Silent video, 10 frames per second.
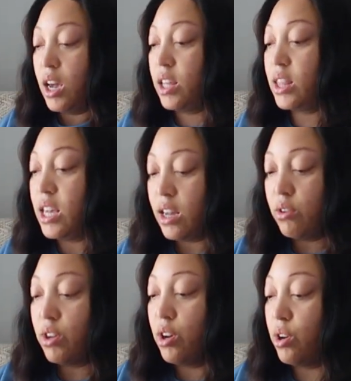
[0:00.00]
I think
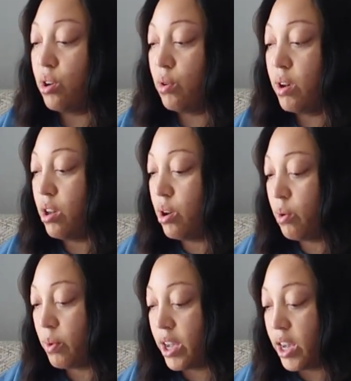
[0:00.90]
I'll go
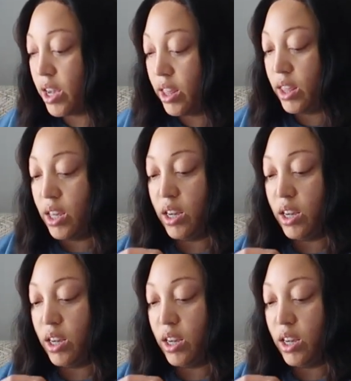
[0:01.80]
with